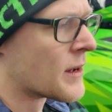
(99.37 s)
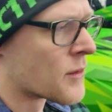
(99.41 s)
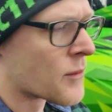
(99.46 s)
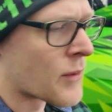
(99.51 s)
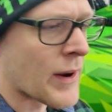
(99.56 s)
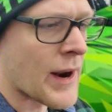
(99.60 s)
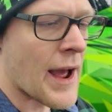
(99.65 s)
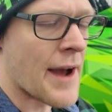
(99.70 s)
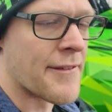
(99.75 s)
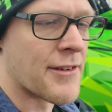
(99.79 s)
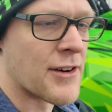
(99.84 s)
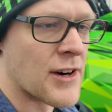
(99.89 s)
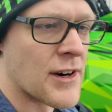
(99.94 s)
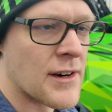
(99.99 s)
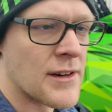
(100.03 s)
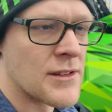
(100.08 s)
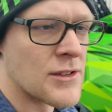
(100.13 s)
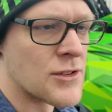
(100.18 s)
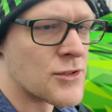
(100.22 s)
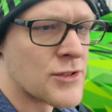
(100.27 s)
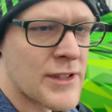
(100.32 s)

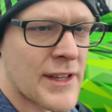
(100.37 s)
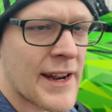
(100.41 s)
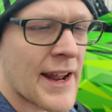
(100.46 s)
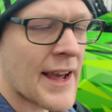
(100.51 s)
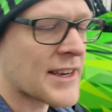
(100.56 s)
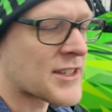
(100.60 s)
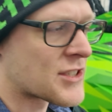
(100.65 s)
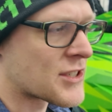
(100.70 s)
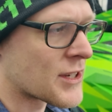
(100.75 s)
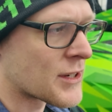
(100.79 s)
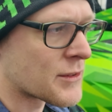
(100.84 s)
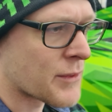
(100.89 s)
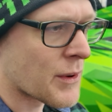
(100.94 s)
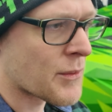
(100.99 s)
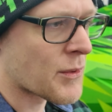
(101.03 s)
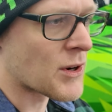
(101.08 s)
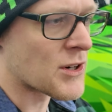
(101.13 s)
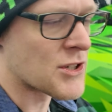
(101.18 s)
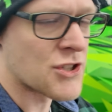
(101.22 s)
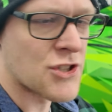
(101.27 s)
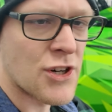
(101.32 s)
Whatever, loose connection. We
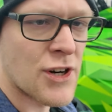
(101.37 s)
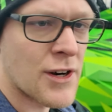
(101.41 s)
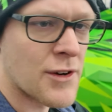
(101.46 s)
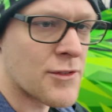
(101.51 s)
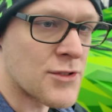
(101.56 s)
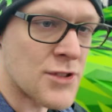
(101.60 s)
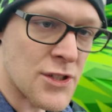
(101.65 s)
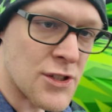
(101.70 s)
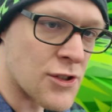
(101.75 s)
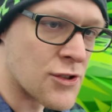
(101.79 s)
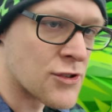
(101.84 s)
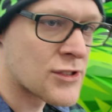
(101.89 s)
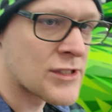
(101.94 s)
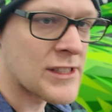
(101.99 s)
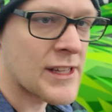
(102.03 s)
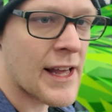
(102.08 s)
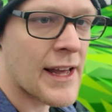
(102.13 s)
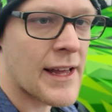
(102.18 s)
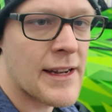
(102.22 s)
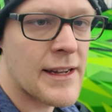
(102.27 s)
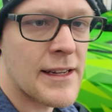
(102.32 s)
weren't sure. It was a new
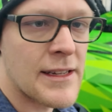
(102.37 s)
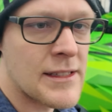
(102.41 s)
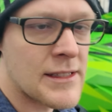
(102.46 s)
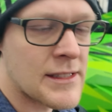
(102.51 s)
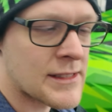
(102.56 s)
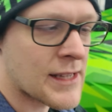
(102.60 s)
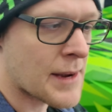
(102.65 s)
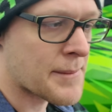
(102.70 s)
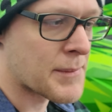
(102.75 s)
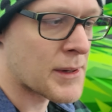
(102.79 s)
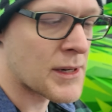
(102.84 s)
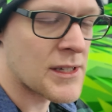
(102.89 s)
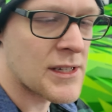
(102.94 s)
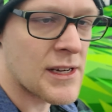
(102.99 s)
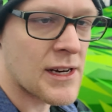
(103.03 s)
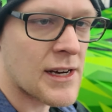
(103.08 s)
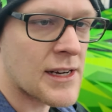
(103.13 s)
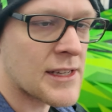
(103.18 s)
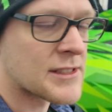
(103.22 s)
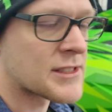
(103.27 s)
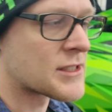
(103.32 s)
sled in December to
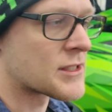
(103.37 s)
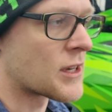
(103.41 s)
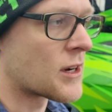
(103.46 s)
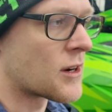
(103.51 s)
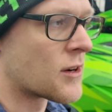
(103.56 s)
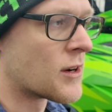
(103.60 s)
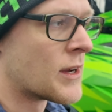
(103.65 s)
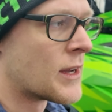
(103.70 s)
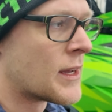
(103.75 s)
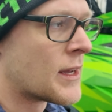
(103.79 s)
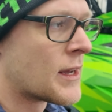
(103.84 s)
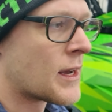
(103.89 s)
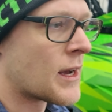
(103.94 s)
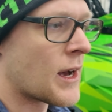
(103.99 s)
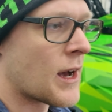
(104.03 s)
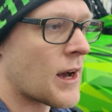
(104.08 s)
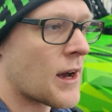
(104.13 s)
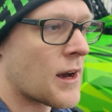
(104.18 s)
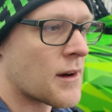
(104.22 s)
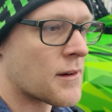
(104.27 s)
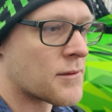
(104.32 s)
us, so
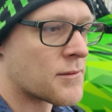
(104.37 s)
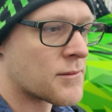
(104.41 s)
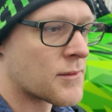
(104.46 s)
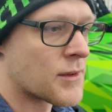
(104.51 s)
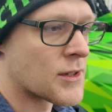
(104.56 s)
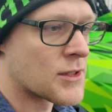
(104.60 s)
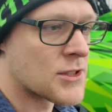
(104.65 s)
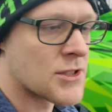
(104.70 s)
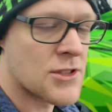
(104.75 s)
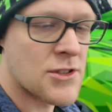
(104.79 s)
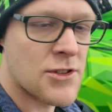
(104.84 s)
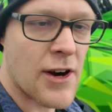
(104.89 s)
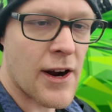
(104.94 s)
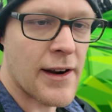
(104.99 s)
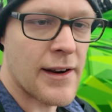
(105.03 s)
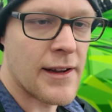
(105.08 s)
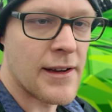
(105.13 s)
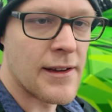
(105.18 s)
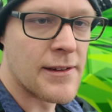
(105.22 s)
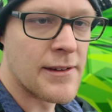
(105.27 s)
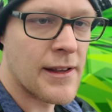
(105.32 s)
we were just
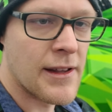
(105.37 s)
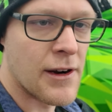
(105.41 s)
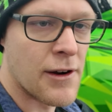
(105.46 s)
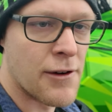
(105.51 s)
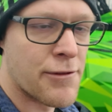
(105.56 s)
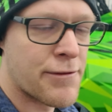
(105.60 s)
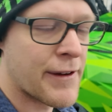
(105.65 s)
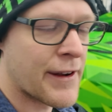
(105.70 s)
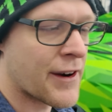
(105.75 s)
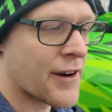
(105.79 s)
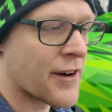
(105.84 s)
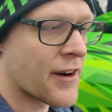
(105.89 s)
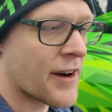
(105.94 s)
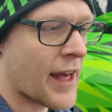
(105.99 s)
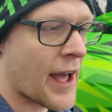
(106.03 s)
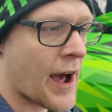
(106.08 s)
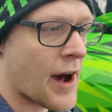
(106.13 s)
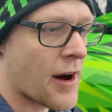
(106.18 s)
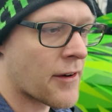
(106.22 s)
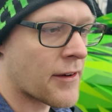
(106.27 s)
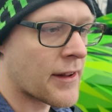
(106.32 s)
trying to, figure it
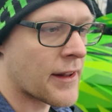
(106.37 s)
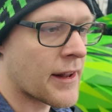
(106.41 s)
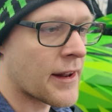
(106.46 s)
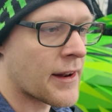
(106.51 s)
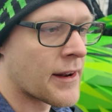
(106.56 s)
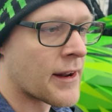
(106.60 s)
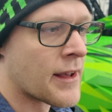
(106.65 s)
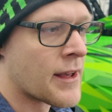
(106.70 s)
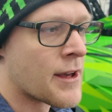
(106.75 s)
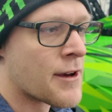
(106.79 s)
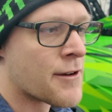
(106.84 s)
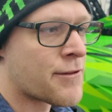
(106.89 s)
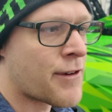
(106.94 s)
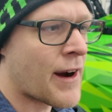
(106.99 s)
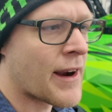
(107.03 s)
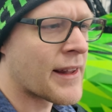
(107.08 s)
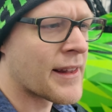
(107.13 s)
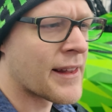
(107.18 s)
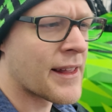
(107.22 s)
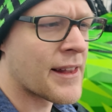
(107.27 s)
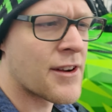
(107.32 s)
out. And
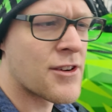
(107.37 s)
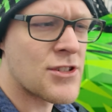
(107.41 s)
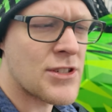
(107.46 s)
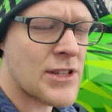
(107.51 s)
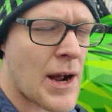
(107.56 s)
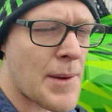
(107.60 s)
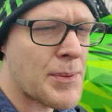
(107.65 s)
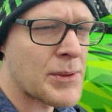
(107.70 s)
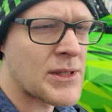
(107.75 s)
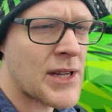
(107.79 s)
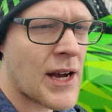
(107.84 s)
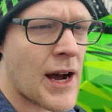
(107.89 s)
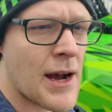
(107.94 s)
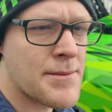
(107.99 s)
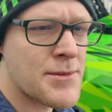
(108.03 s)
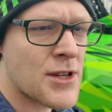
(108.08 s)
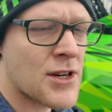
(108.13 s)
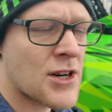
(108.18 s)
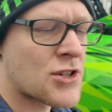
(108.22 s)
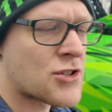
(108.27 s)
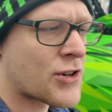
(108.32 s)
finally, there was a couple
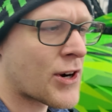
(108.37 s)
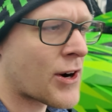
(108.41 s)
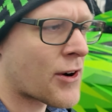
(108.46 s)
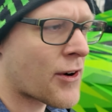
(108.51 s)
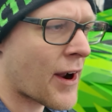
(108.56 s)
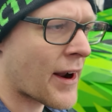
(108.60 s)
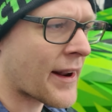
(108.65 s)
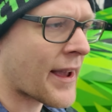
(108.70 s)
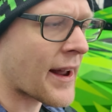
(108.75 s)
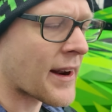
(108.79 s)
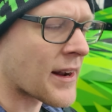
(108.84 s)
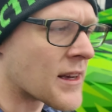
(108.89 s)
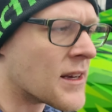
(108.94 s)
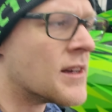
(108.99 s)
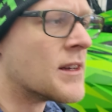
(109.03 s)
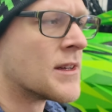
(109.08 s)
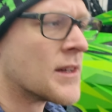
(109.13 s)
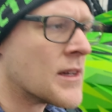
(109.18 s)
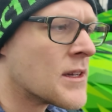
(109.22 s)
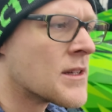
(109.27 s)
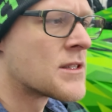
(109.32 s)
times on a trail ride, it kind of
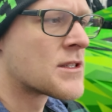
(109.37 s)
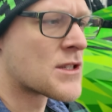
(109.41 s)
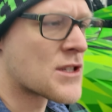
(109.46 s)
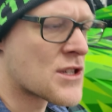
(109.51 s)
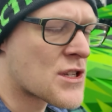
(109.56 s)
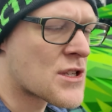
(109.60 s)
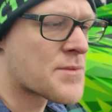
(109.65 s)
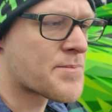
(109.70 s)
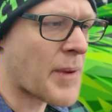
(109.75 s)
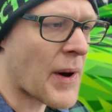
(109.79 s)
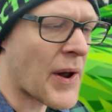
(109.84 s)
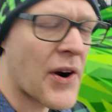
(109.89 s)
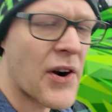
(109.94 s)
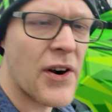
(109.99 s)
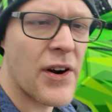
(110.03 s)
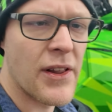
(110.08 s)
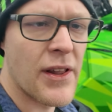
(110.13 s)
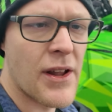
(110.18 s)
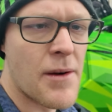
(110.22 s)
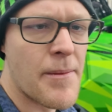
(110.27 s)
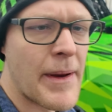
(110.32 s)

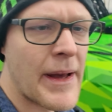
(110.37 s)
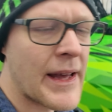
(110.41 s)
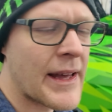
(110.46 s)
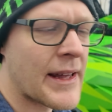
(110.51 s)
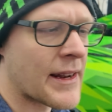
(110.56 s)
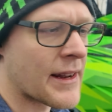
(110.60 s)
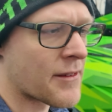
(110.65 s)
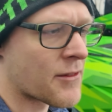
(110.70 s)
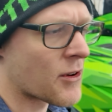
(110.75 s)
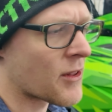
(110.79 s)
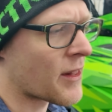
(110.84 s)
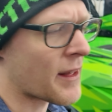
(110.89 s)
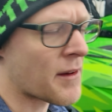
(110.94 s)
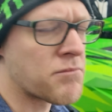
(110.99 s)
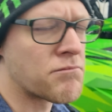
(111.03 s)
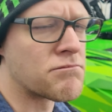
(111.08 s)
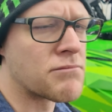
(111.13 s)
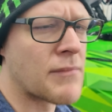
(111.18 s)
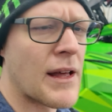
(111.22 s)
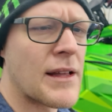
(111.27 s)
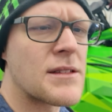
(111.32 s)
sputtered a little bit, and we're like,
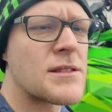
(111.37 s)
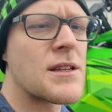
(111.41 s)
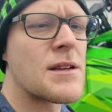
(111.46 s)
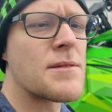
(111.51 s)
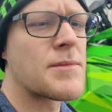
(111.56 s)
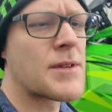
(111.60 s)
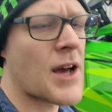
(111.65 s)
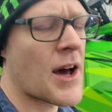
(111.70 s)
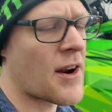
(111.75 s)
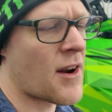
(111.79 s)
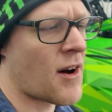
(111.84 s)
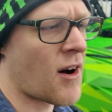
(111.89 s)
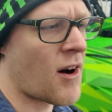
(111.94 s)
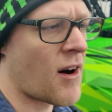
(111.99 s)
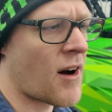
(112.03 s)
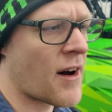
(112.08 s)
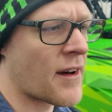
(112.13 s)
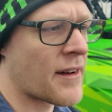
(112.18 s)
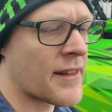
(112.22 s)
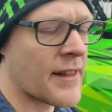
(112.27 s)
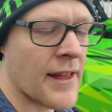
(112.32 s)
that seemed kind of odd.